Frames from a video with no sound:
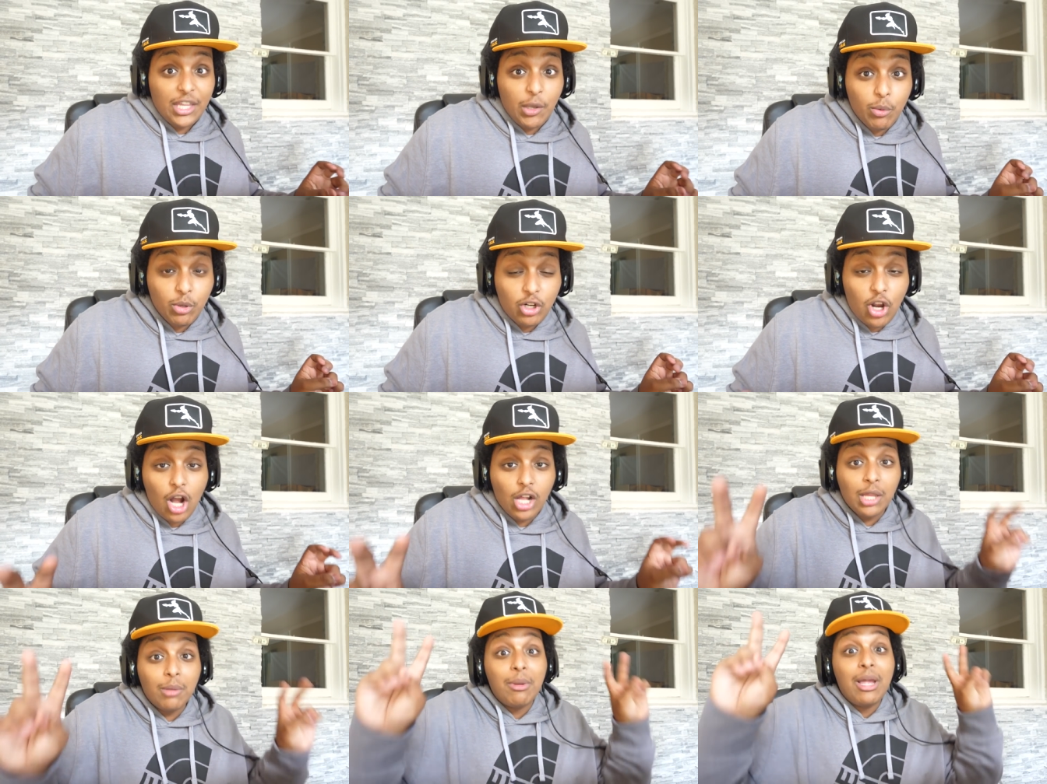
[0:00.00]
They would
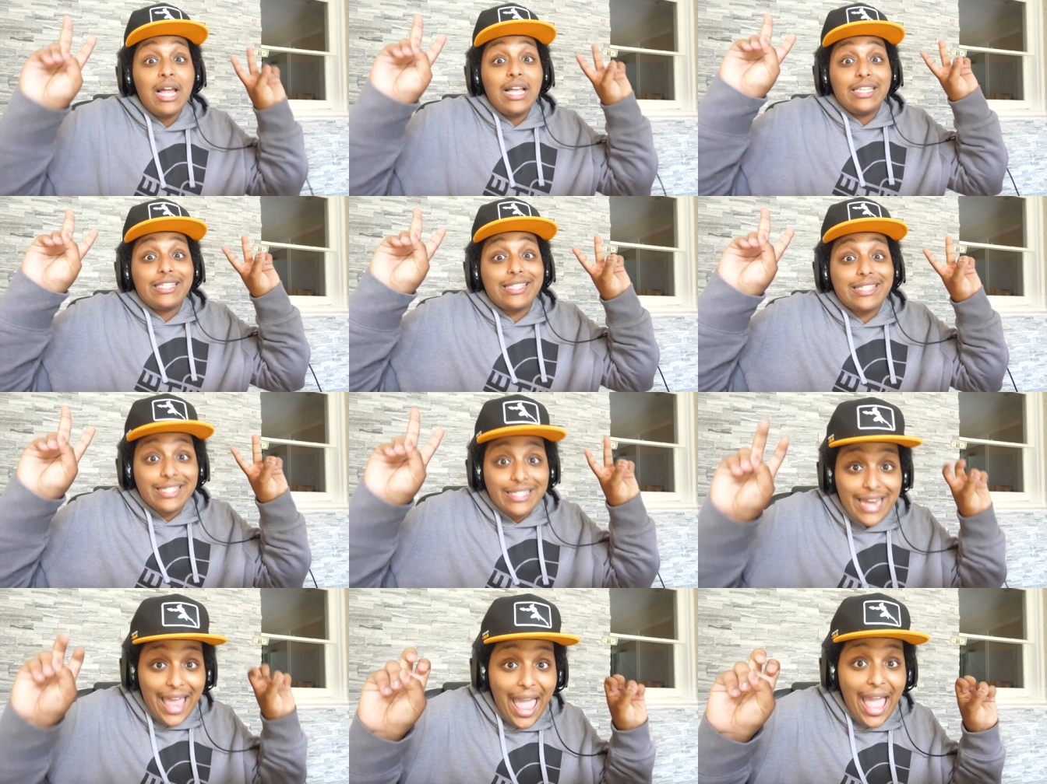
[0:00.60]
call them
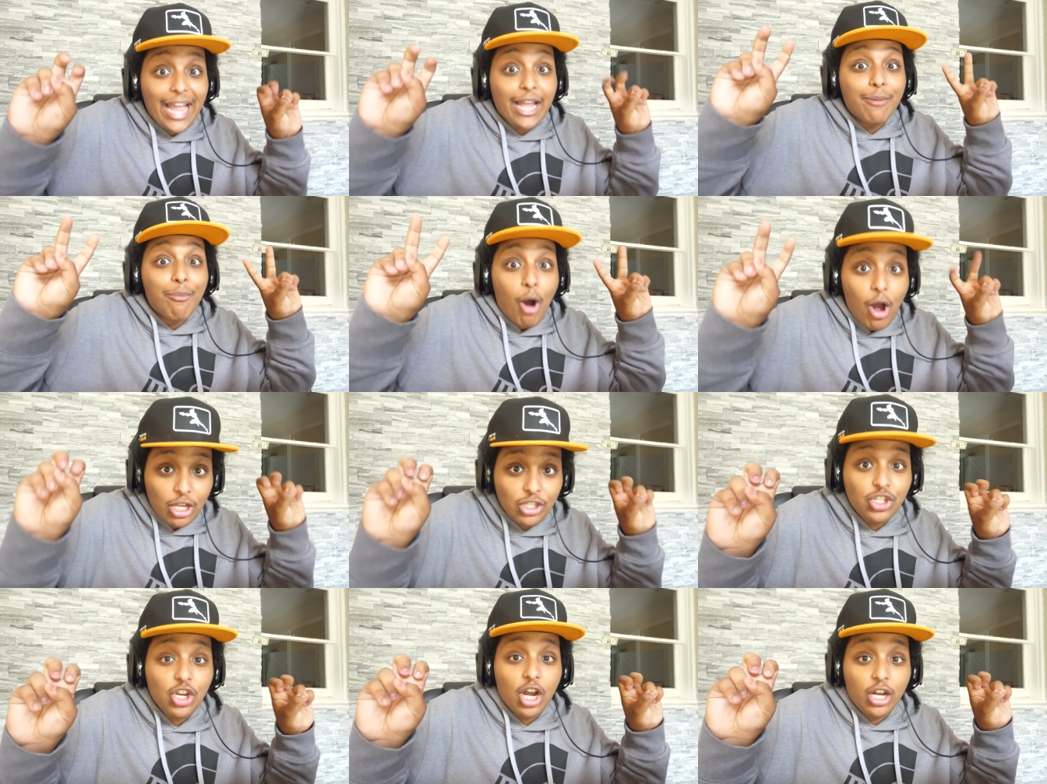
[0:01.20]
snag
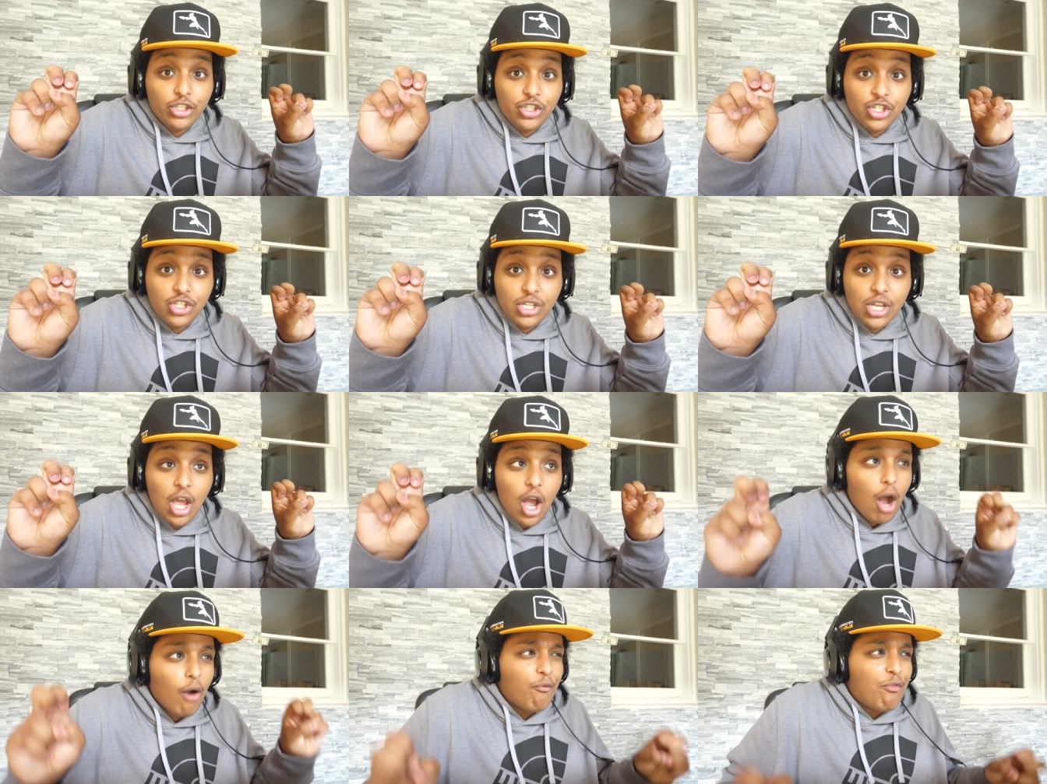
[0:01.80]
montages
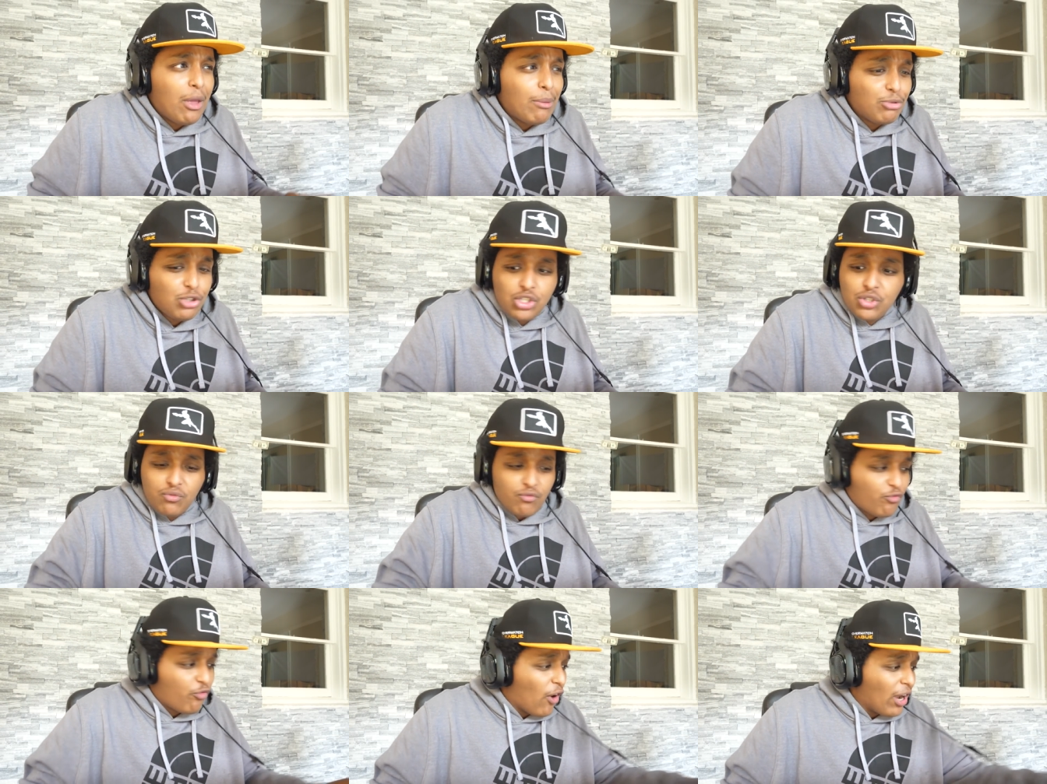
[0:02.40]
of them
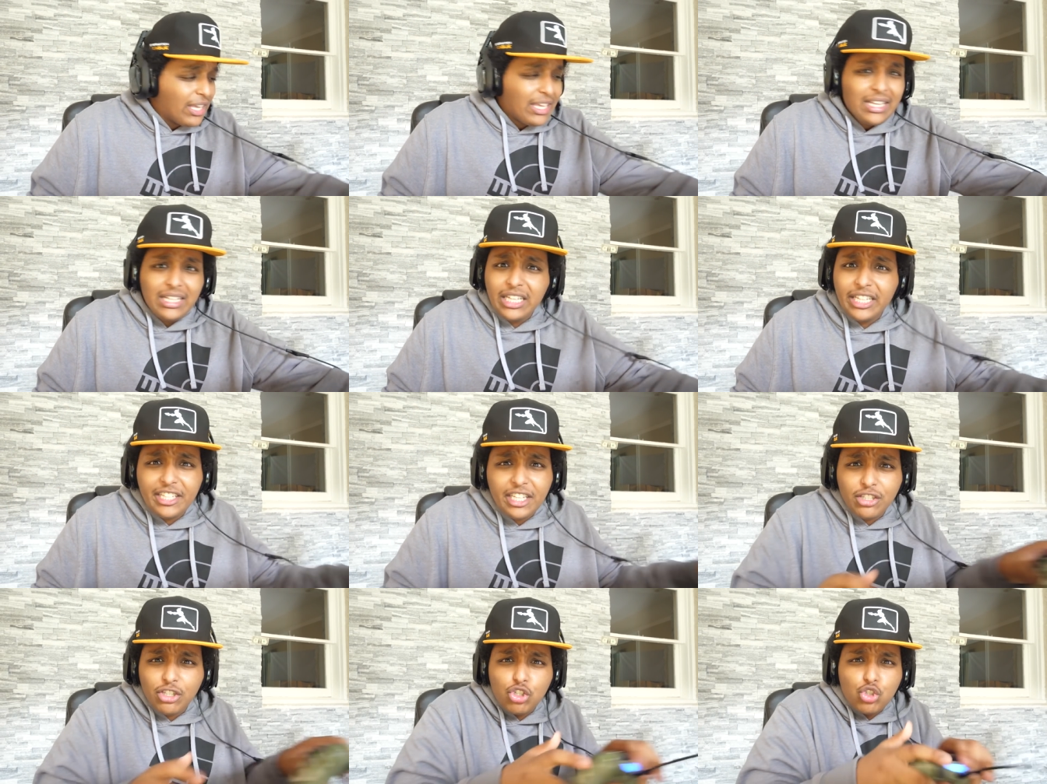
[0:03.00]
just f***ing
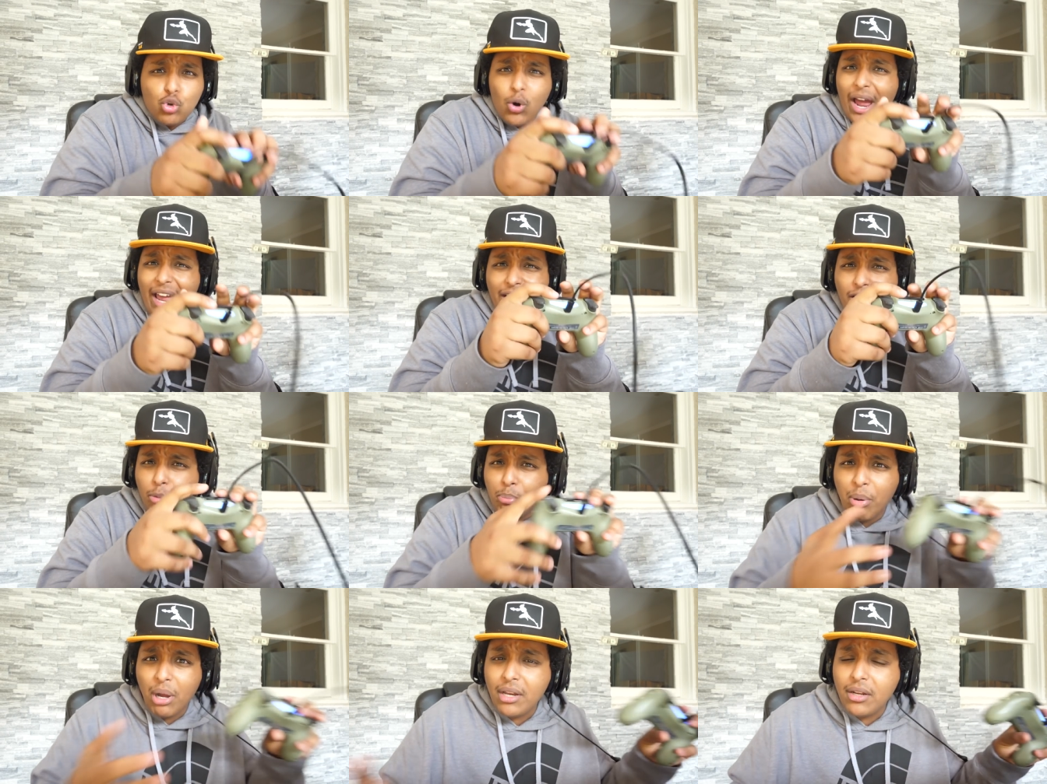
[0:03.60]
clicking the
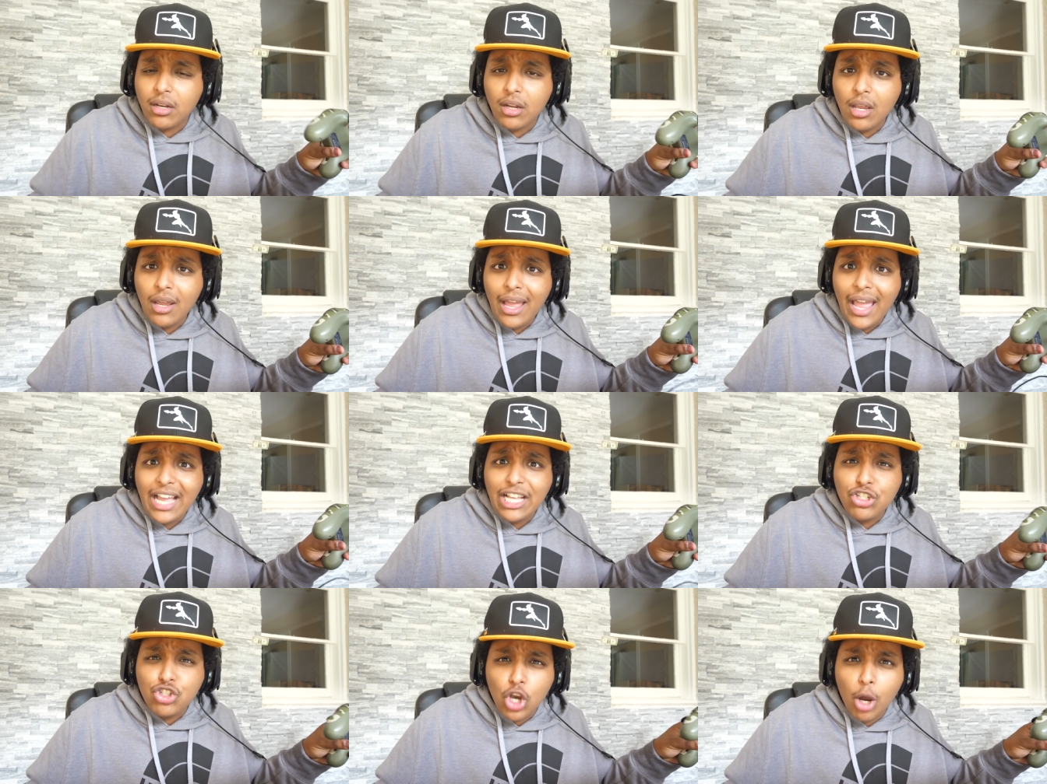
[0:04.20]
triangle button
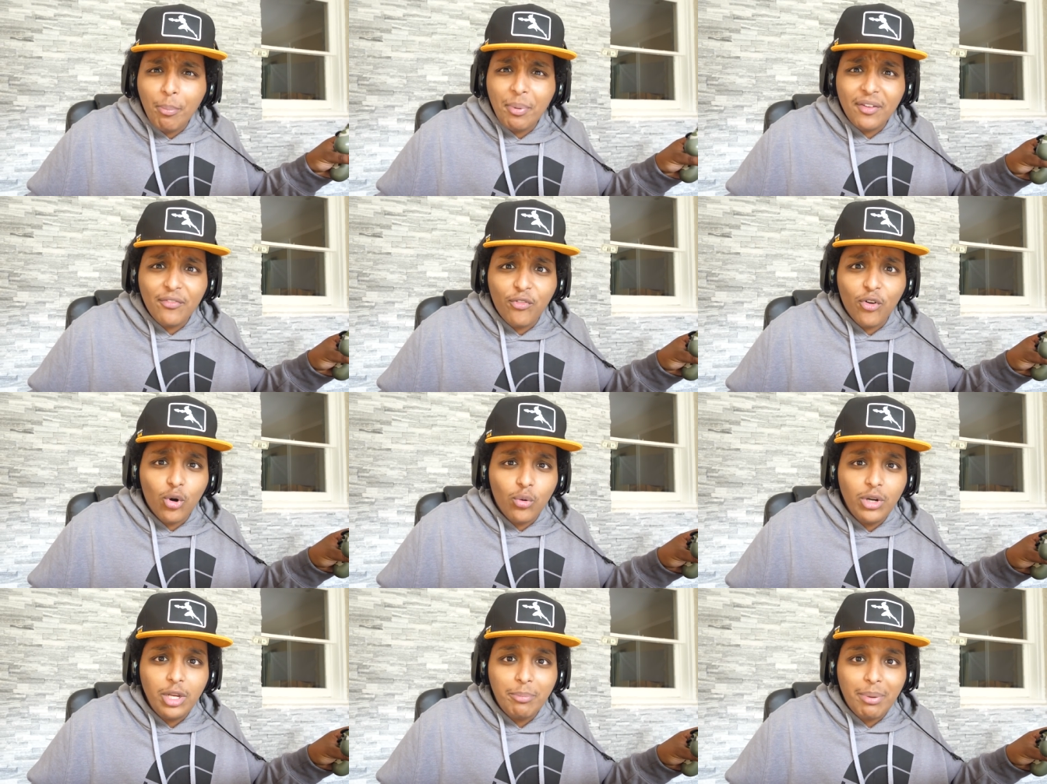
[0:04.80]
and jumping
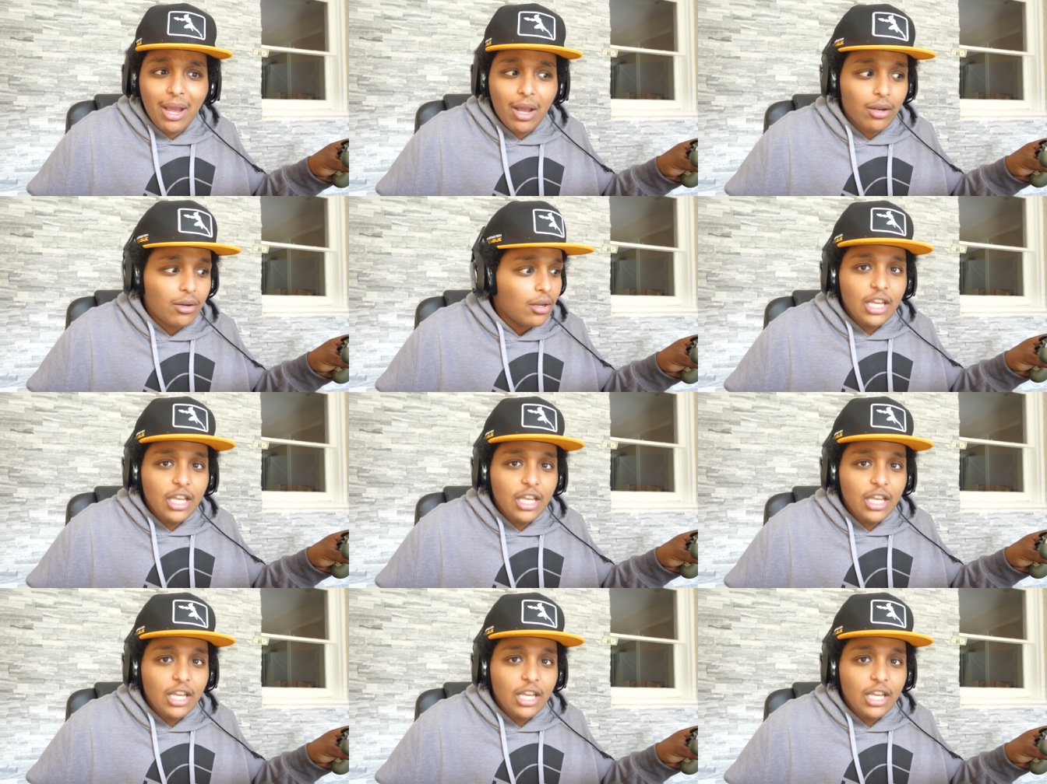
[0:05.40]
for a rebound.